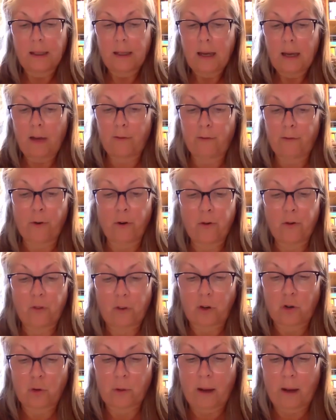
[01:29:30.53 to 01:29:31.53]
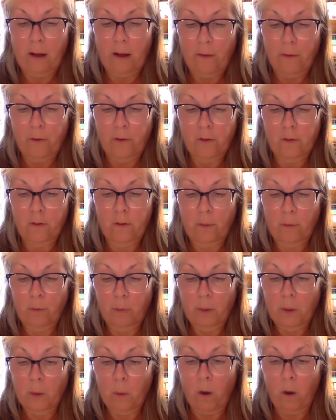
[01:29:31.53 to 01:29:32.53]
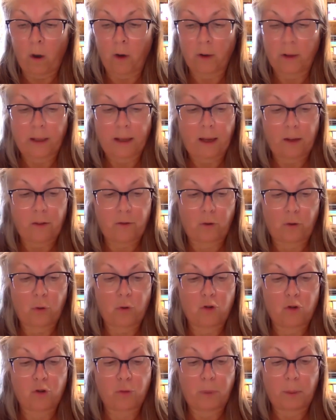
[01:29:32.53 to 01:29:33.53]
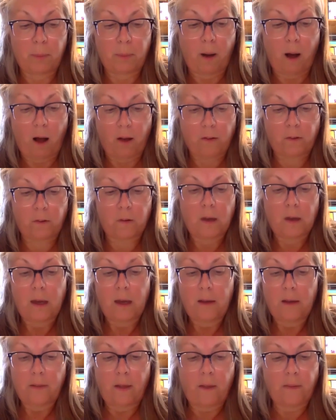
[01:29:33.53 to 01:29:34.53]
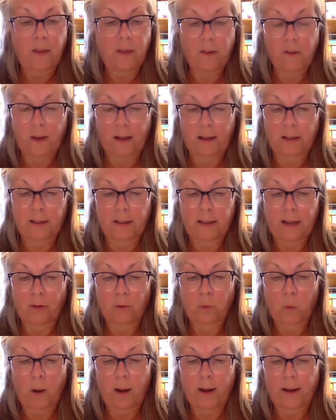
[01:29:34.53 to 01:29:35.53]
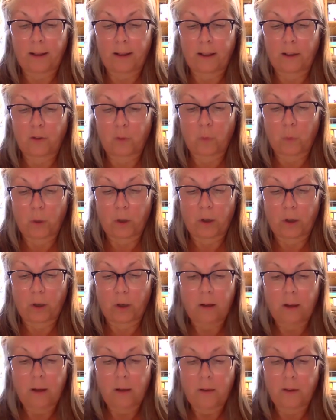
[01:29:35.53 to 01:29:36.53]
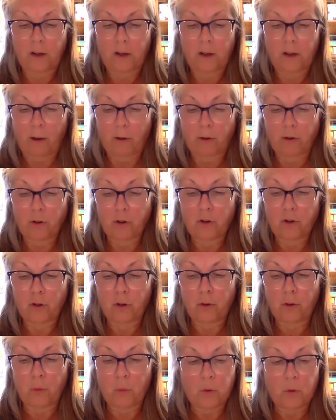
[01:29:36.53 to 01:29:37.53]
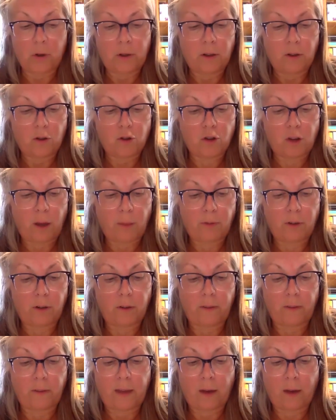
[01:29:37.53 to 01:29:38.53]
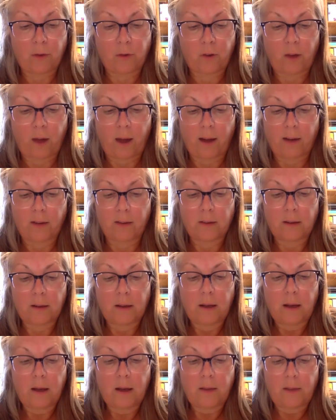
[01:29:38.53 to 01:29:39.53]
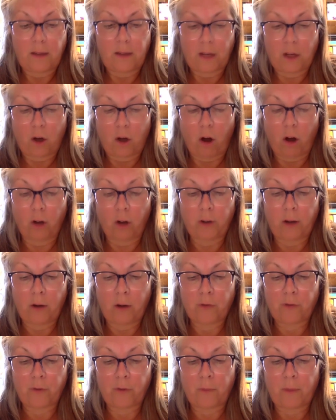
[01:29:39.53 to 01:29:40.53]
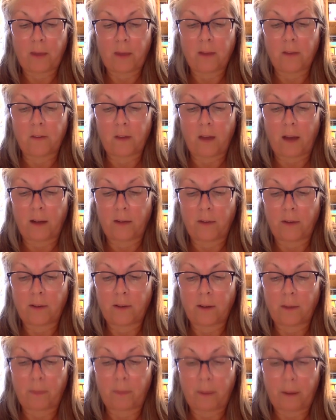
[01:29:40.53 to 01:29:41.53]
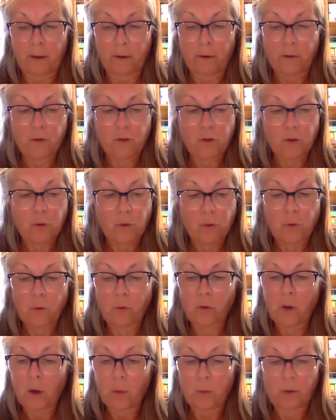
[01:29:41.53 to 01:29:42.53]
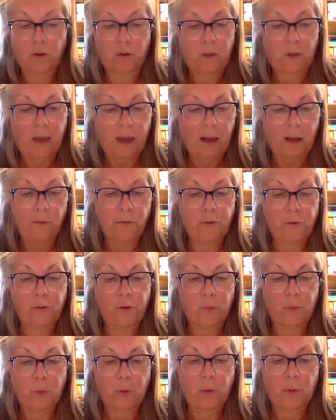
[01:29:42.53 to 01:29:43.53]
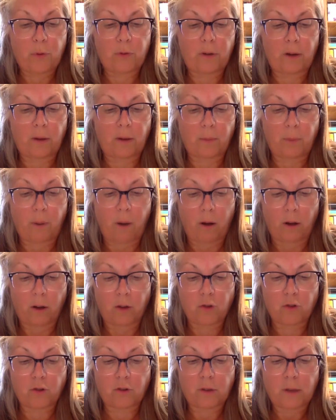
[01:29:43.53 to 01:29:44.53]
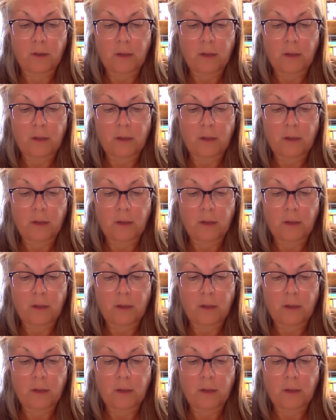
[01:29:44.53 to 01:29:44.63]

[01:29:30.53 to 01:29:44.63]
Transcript: At first, the two elves seemed to be quarreling as to who should be boss. Then they settled down quietly to work. The kabouter took the wood and shaped it on the outside. Then he hollowed out from the inside of it a pair of shoes, which the elf smoothed and polished.